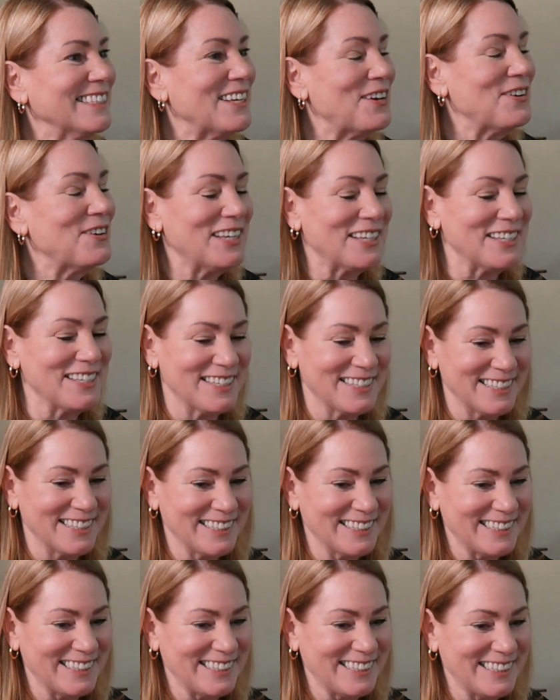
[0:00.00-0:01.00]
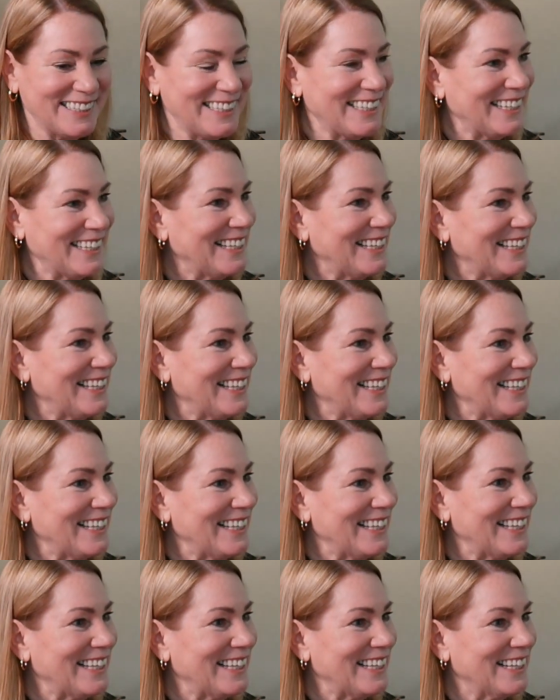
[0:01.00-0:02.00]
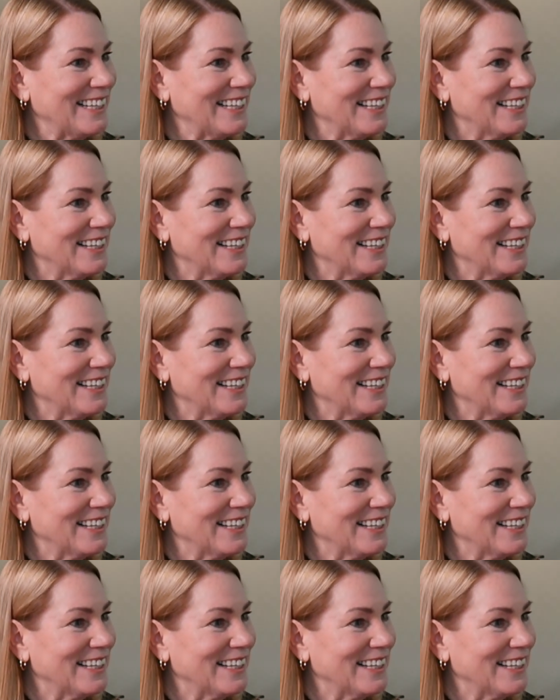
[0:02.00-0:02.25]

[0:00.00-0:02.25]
It's a lot for sure.